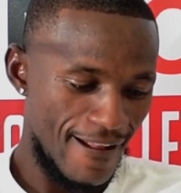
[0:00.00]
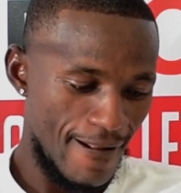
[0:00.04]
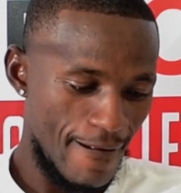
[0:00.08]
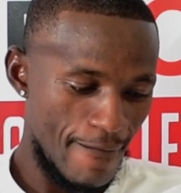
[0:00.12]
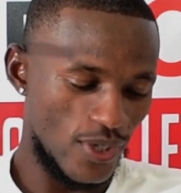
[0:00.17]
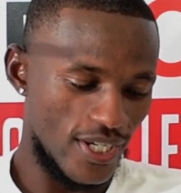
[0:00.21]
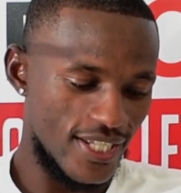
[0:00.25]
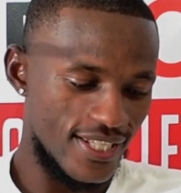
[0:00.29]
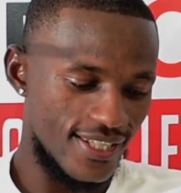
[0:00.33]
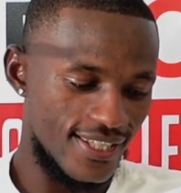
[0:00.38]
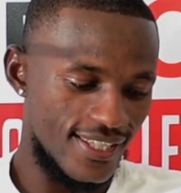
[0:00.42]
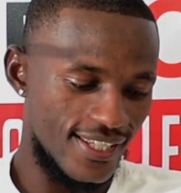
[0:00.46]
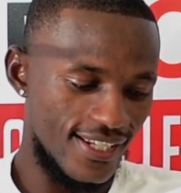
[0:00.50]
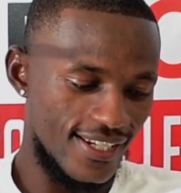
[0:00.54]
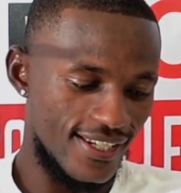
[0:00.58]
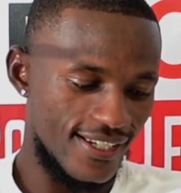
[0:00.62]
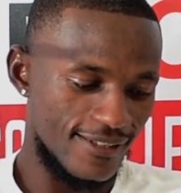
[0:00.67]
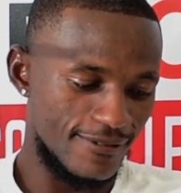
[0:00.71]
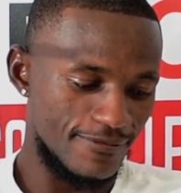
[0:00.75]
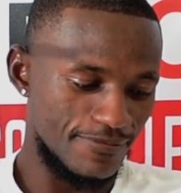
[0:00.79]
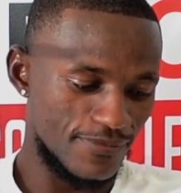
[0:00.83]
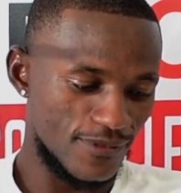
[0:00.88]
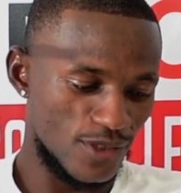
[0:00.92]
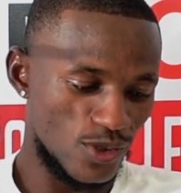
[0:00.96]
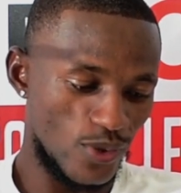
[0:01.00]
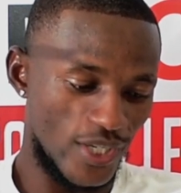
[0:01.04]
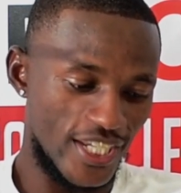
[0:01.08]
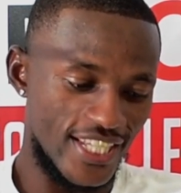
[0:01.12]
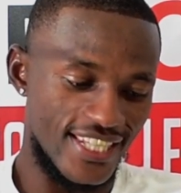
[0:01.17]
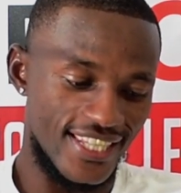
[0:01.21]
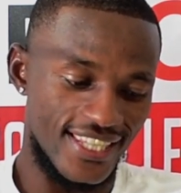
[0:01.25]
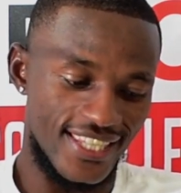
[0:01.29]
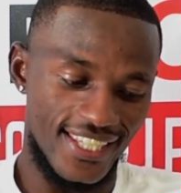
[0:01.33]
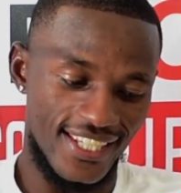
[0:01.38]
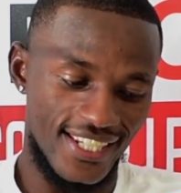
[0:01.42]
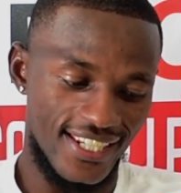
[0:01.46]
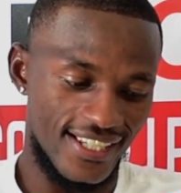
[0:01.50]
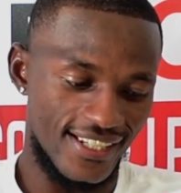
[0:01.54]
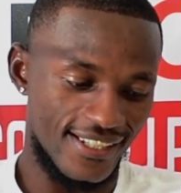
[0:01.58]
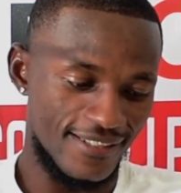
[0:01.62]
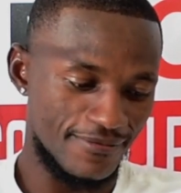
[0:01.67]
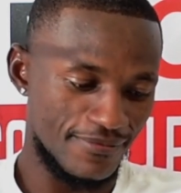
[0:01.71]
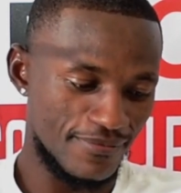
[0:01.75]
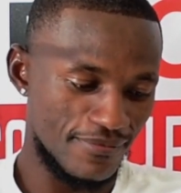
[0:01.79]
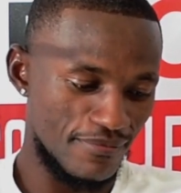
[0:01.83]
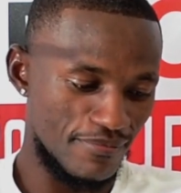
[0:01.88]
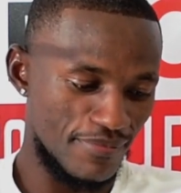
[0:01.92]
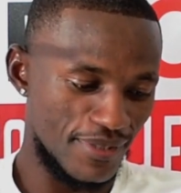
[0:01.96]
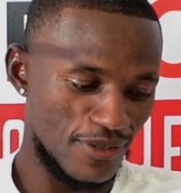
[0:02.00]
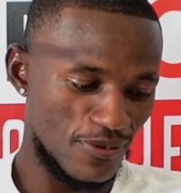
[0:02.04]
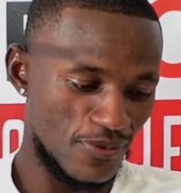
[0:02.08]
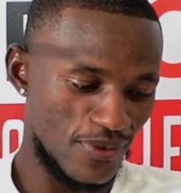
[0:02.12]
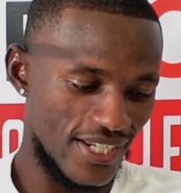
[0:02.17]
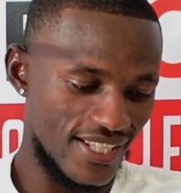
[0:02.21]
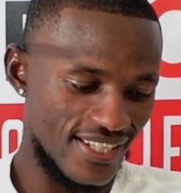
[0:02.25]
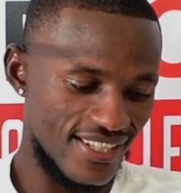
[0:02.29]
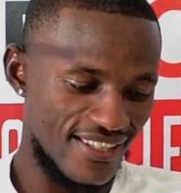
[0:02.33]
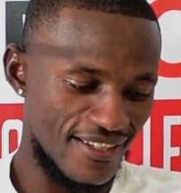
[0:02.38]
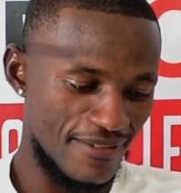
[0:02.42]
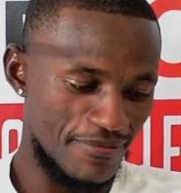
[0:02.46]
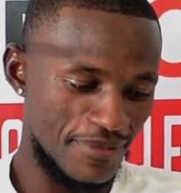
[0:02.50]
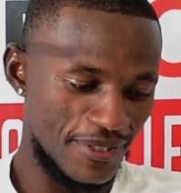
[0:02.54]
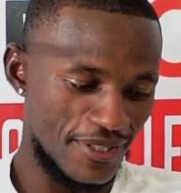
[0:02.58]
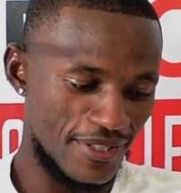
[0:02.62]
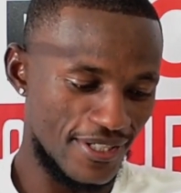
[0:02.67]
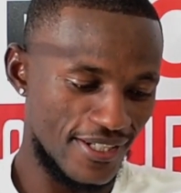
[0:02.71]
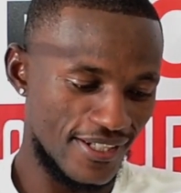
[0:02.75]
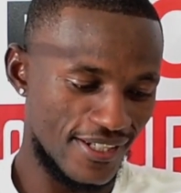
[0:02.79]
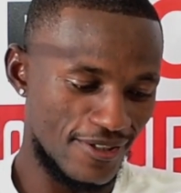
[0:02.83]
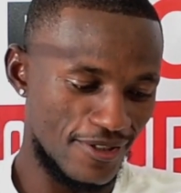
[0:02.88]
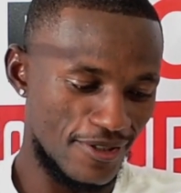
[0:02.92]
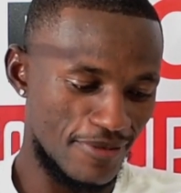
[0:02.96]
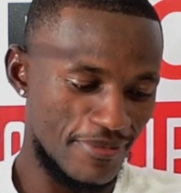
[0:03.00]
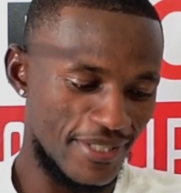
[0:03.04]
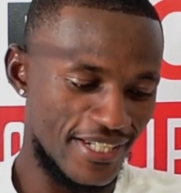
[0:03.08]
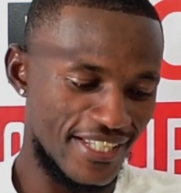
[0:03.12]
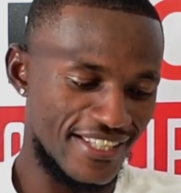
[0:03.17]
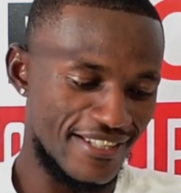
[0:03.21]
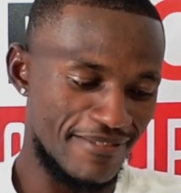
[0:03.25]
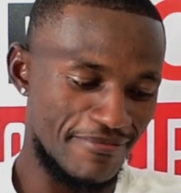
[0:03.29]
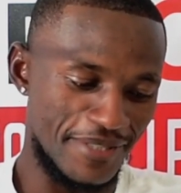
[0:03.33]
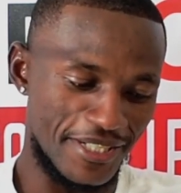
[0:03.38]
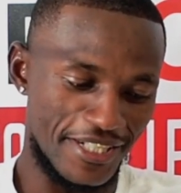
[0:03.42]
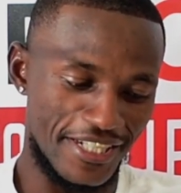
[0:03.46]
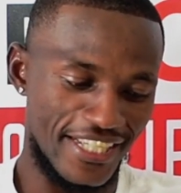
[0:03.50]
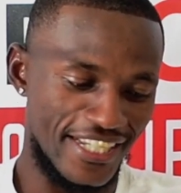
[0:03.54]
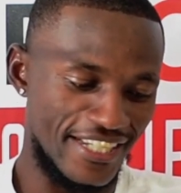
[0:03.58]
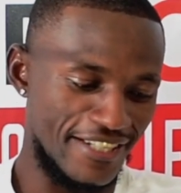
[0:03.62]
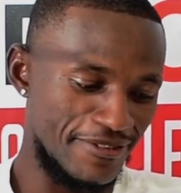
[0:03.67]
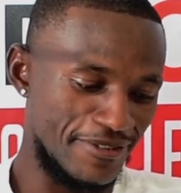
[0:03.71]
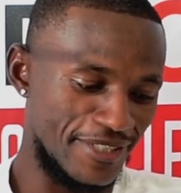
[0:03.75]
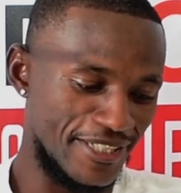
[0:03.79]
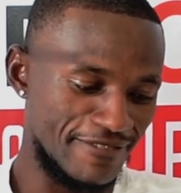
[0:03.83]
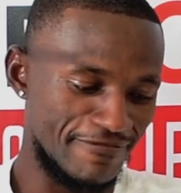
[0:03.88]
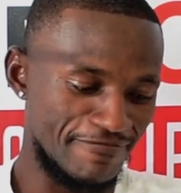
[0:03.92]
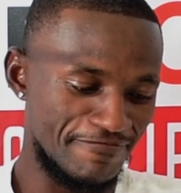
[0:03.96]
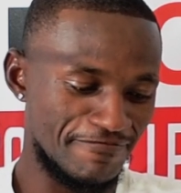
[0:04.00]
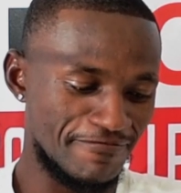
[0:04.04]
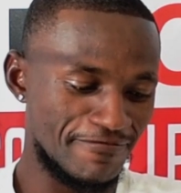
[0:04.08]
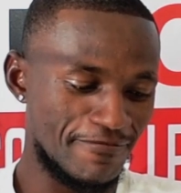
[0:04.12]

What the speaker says: Twaindila. But why did they put a comma in the middle anyway?